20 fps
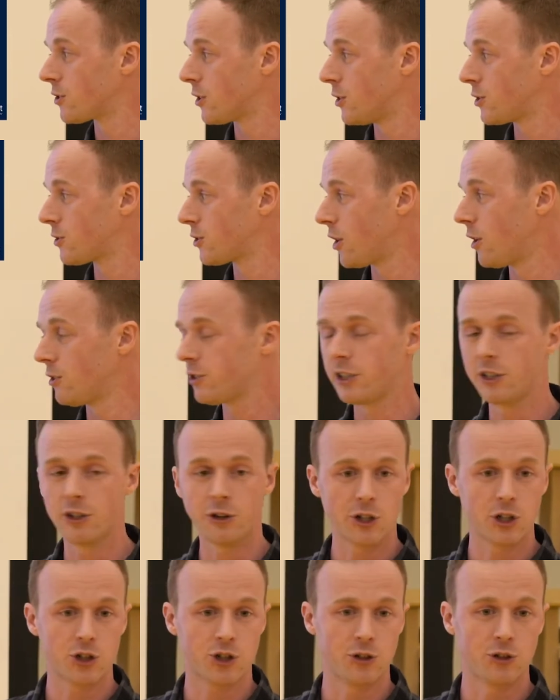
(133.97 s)
So it's totally
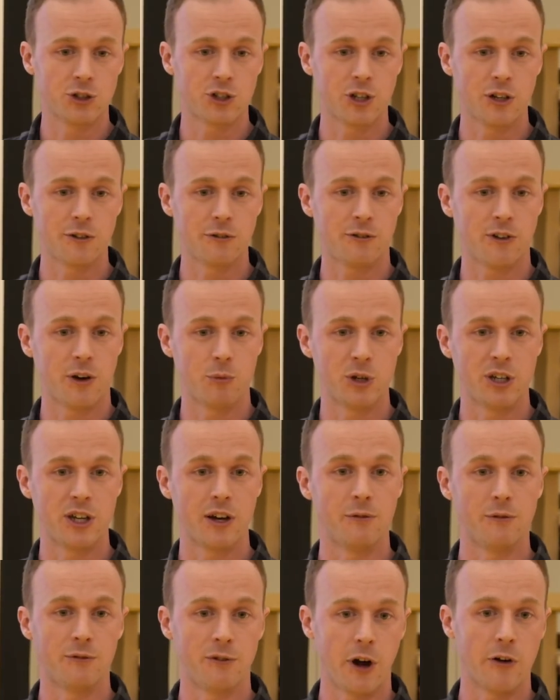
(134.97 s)
non-intrusive, and we
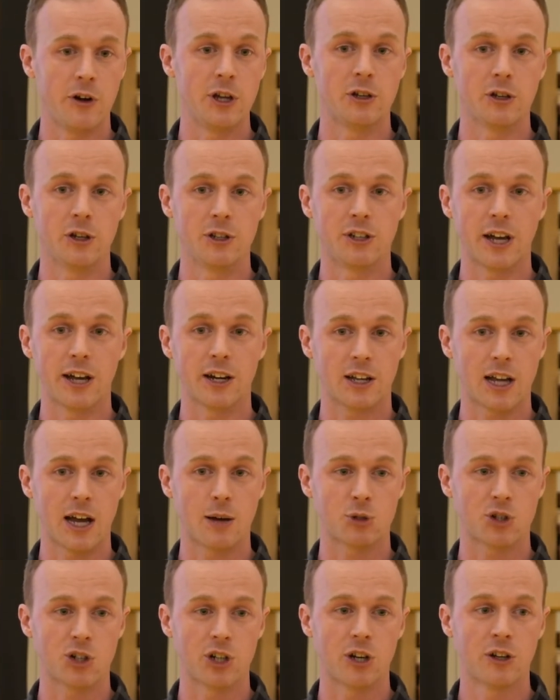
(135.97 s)
get very good data
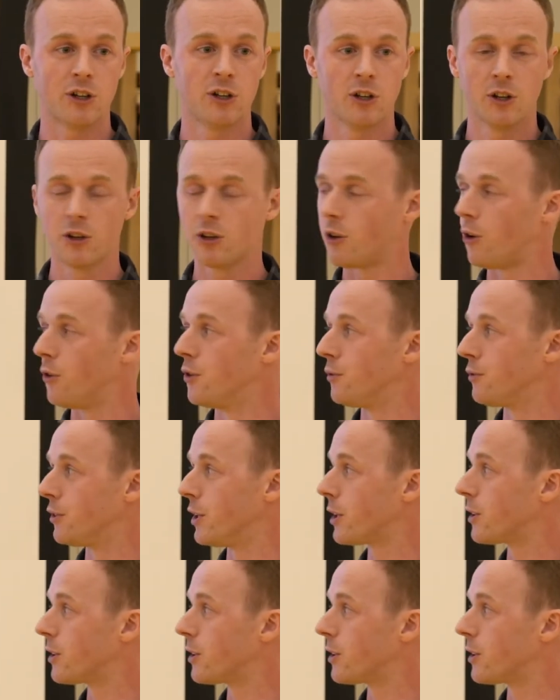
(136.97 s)
capture on the